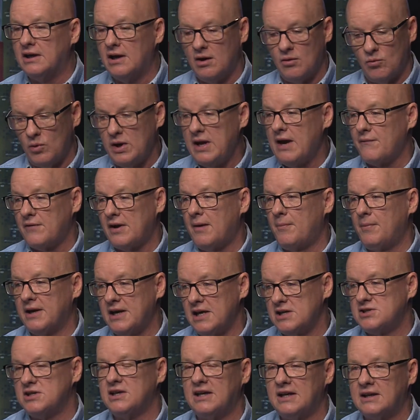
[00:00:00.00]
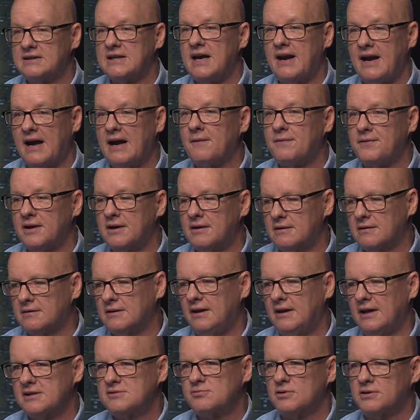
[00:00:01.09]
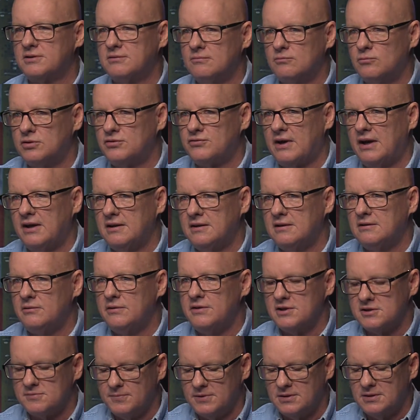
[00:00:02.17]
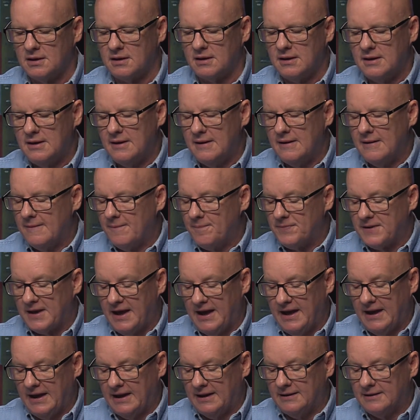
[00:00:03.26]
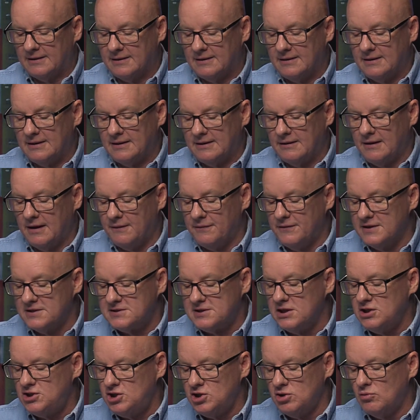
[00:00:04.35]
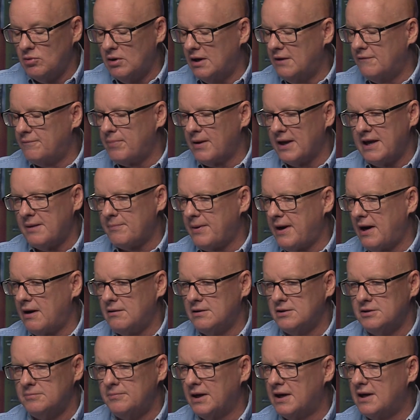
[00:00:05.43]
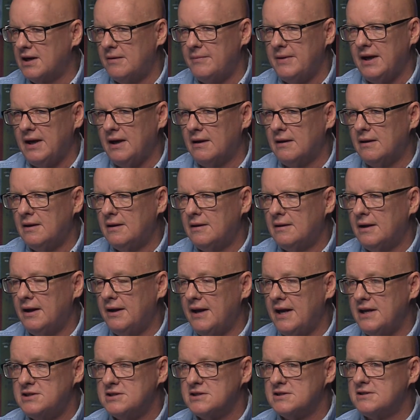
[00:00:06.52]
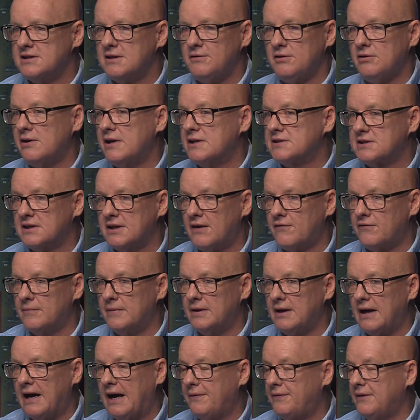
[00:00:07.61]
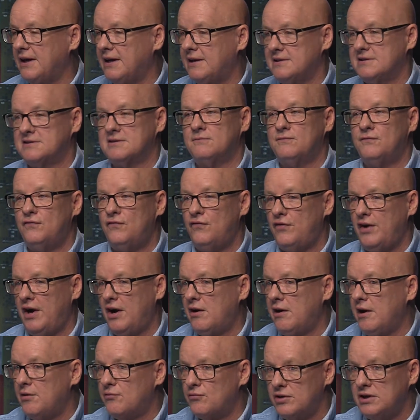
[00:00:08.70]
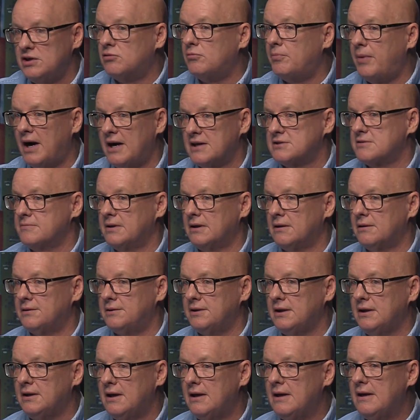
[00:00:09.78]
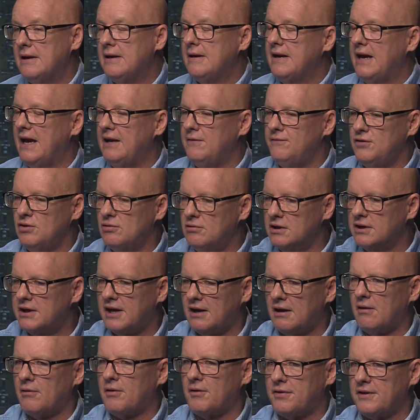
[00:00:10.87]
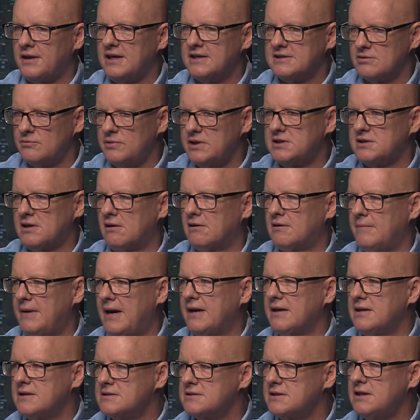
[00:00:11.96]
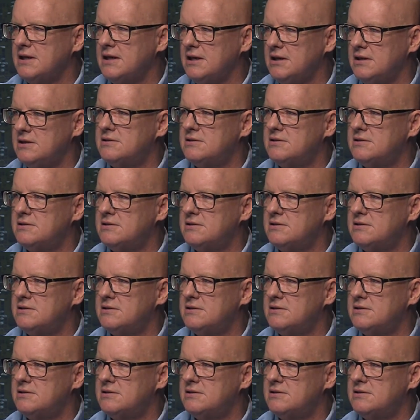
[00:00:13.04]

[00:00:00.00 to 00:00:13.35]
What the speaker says: we have an obligation to get that out there. And that's what we're trying to do with this book. And this issue of Planned Parenthood becoming an agency of the U.S. government, I think, is a very real possibility. And if you look at all the things that we talk about in Siege